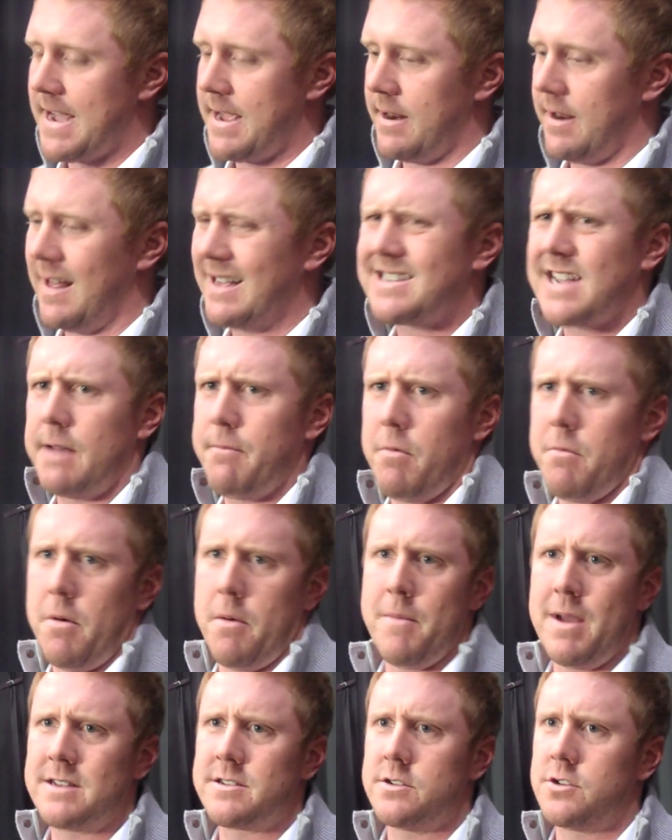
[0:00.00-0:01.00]
And that's kind of been
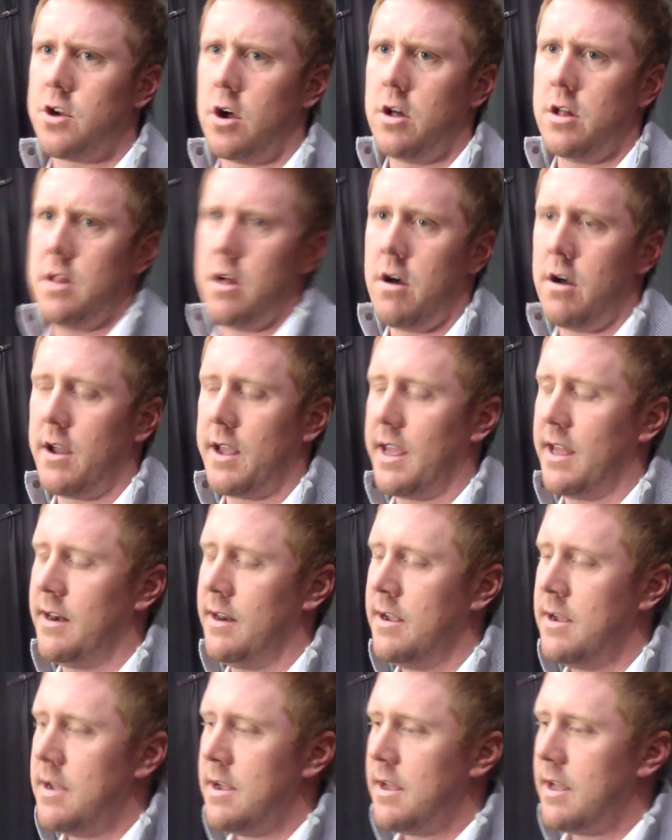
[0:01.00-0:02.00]
my message all along.
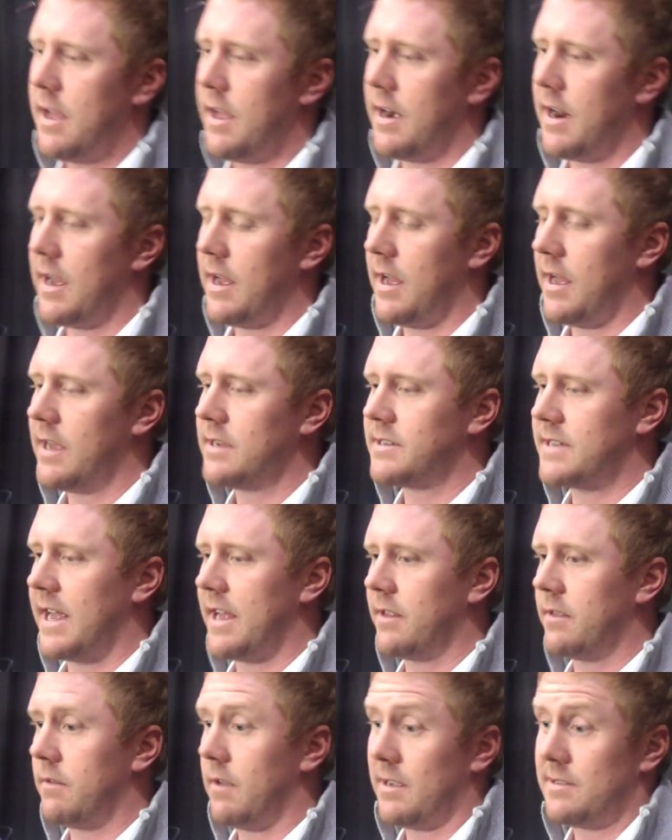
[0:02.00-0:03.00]
And I
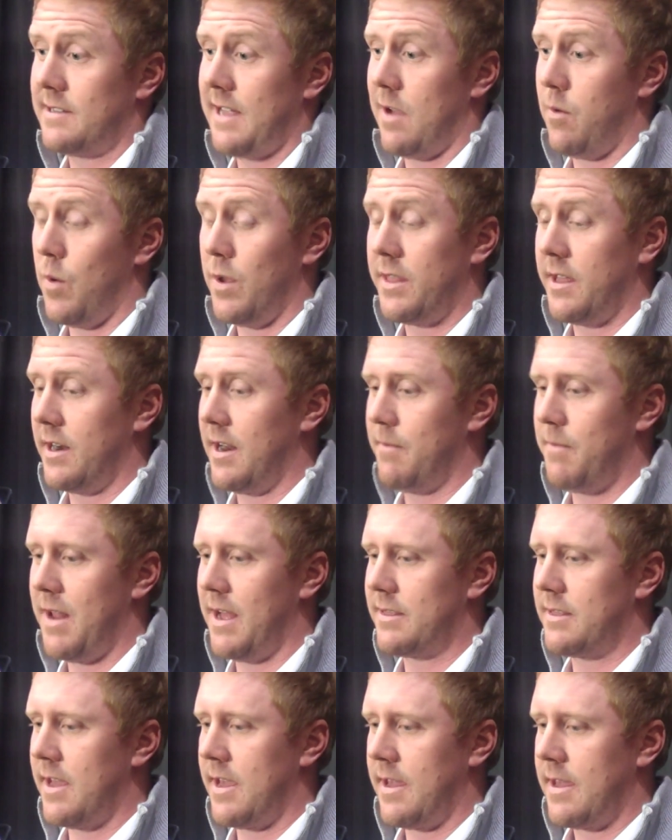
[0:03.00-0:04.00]
stand with it.
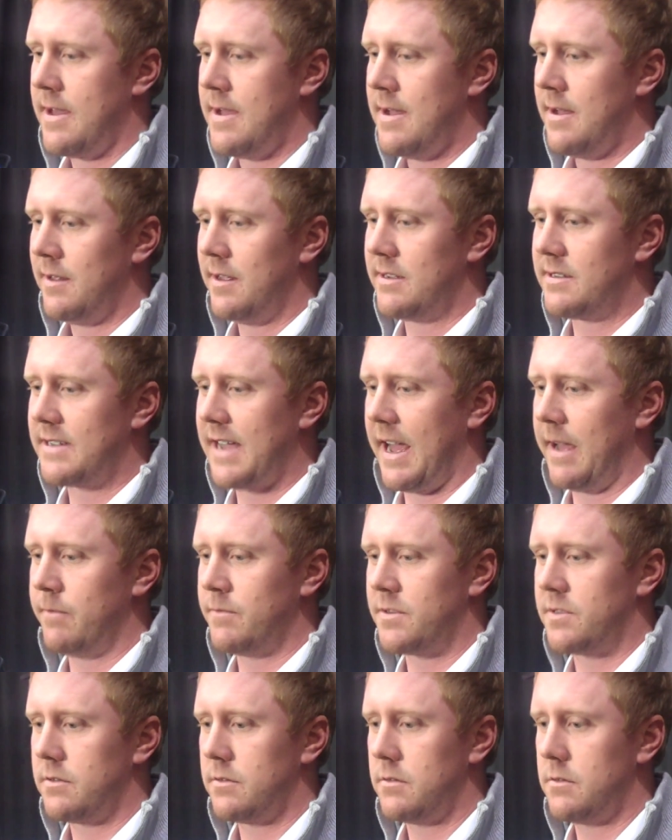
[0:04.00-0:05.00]
And I think this game,
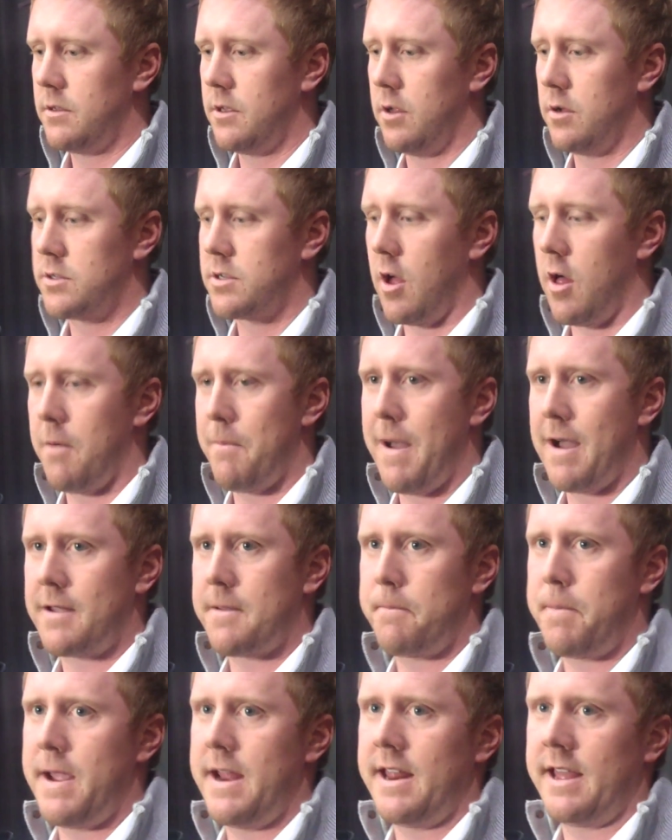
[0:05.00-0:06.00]
it's all about
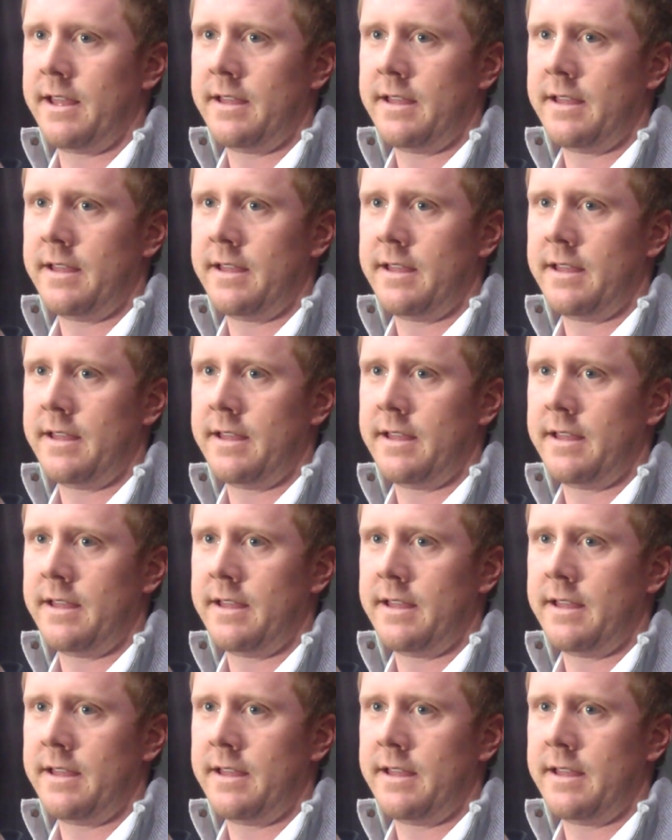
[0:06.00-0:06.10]
competing.